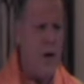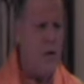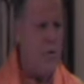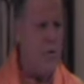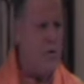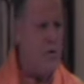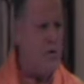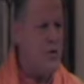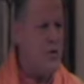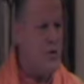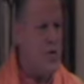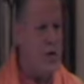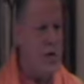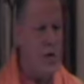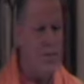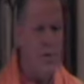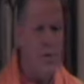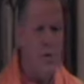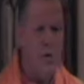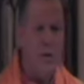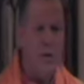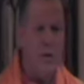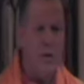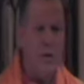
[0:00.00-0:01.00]
and we're sitting
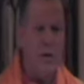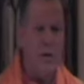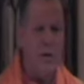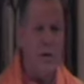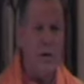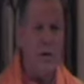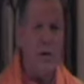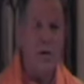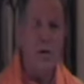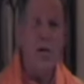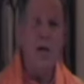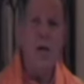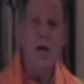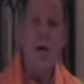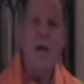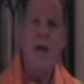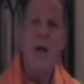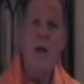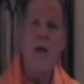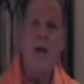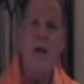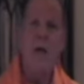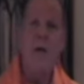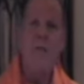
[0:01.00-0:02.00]
perfectly still,
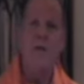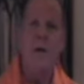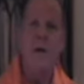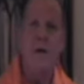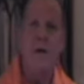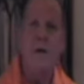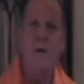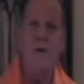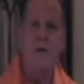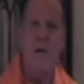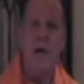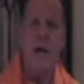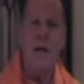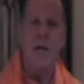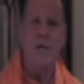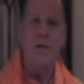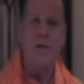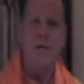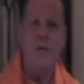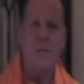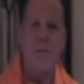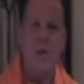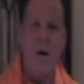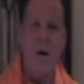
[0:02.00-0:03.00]
even in a state of
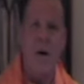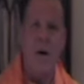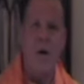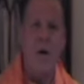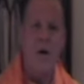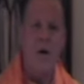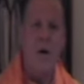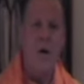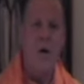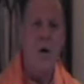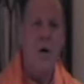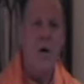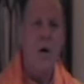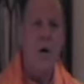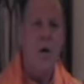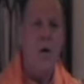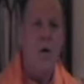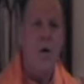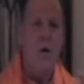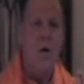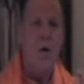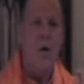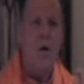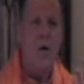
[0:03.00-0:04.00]
samadhi,
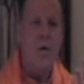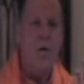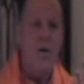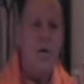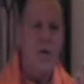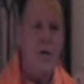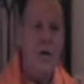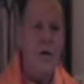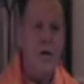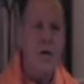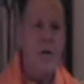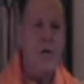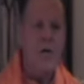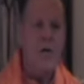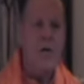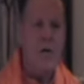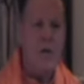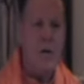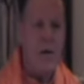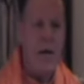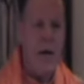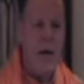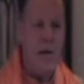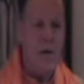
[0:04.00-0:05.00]
these
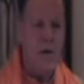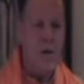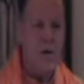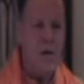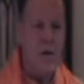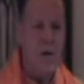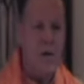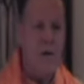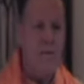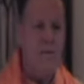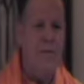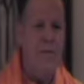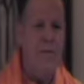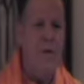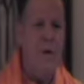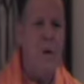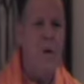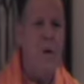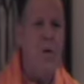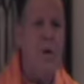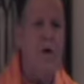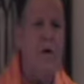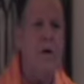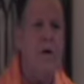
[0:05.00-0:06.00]
states
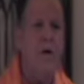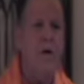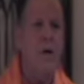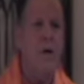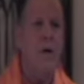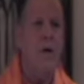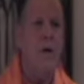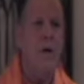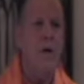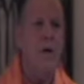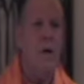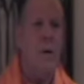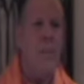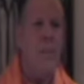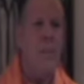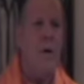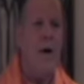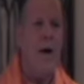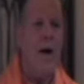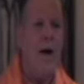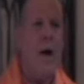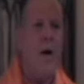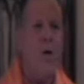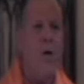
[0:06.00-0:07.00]
evoke the
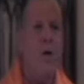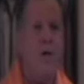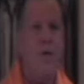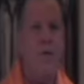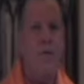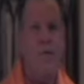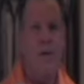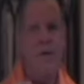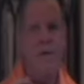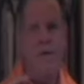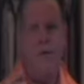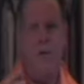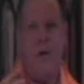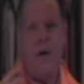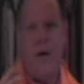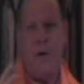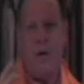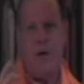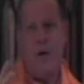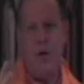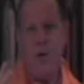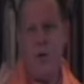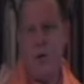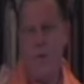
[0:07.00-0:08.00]
power of
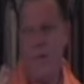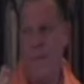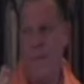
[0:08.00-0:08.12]
reflection.